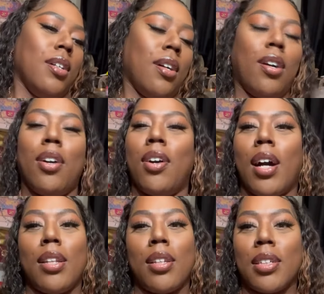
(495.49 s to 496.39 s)
I
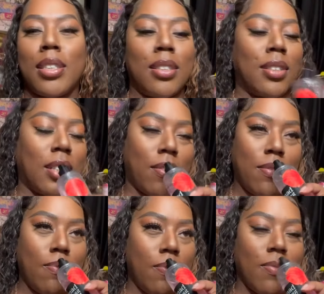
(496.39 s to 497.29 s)
love this stuff.
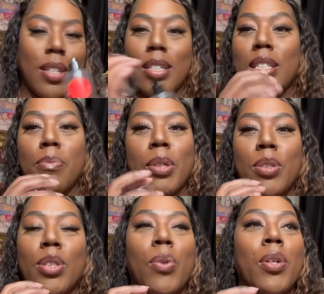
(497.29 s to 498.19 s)
It smells
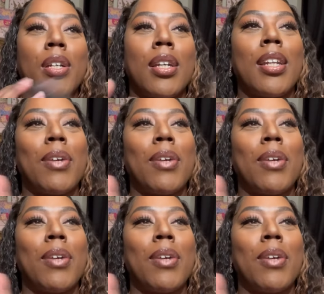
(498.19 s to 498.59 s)
so good.